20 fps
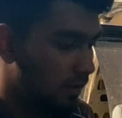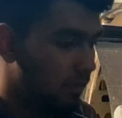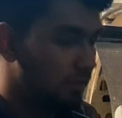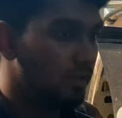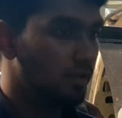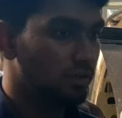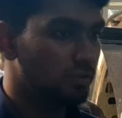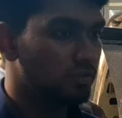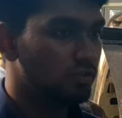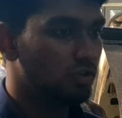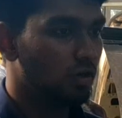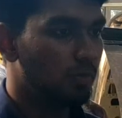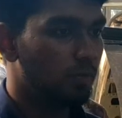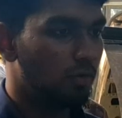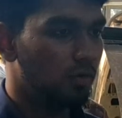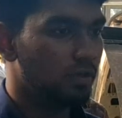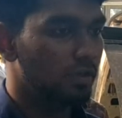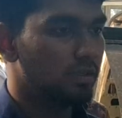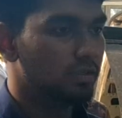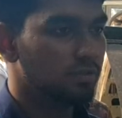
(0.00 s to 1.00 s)
the shop
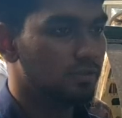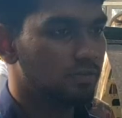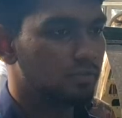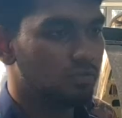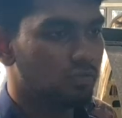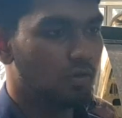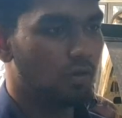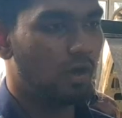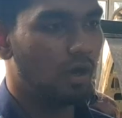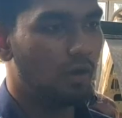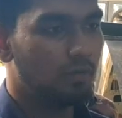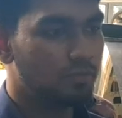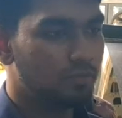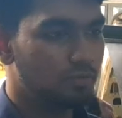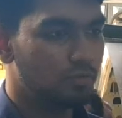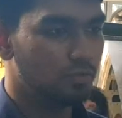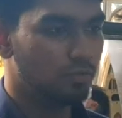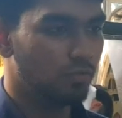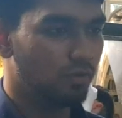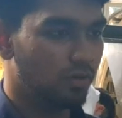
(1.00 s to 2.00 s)
owner, so how
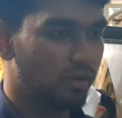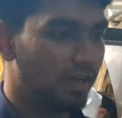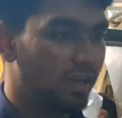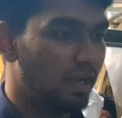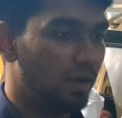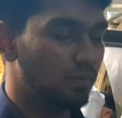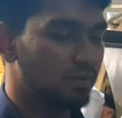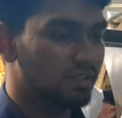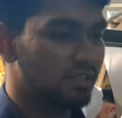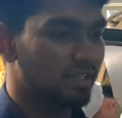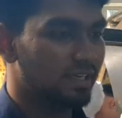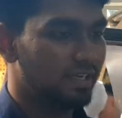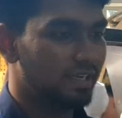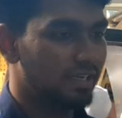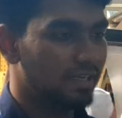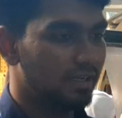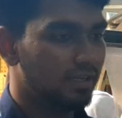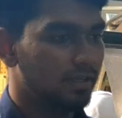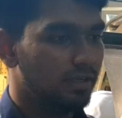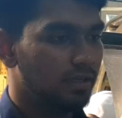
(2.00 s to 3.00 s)
to create our circuit
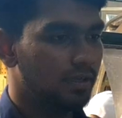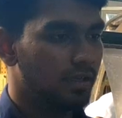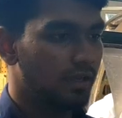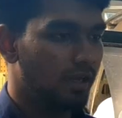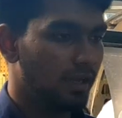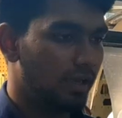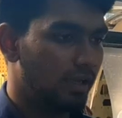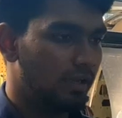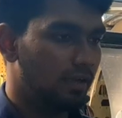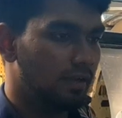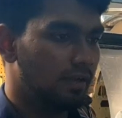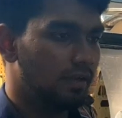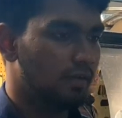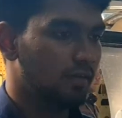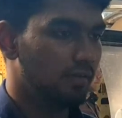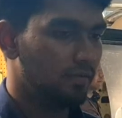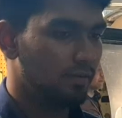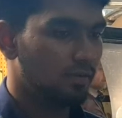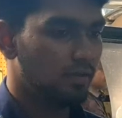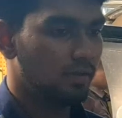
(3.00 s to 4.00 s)
and
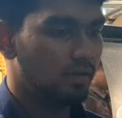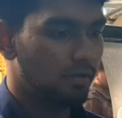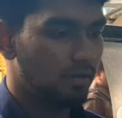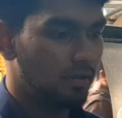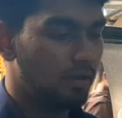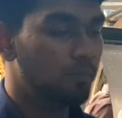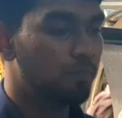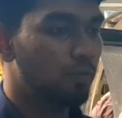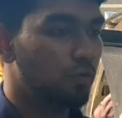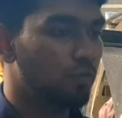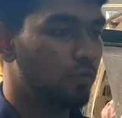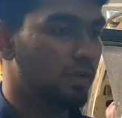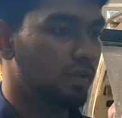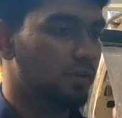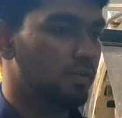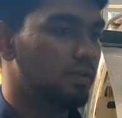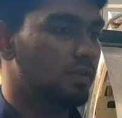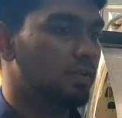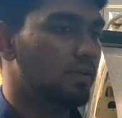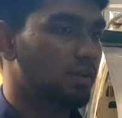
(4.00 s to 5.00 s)
improve it.
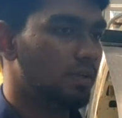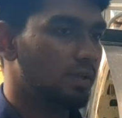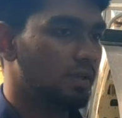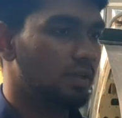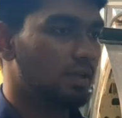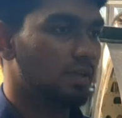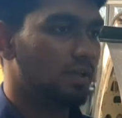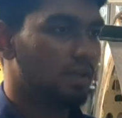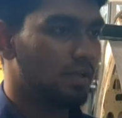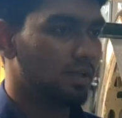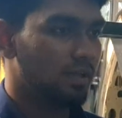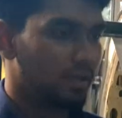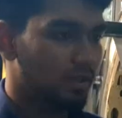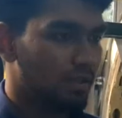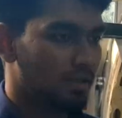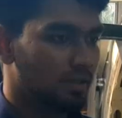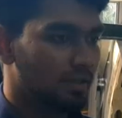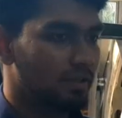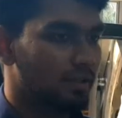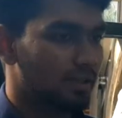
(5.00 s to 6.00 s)

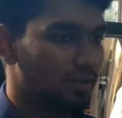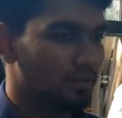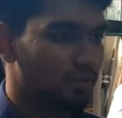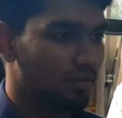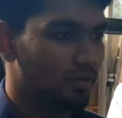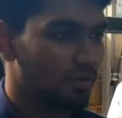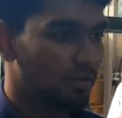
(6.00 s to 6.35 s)
So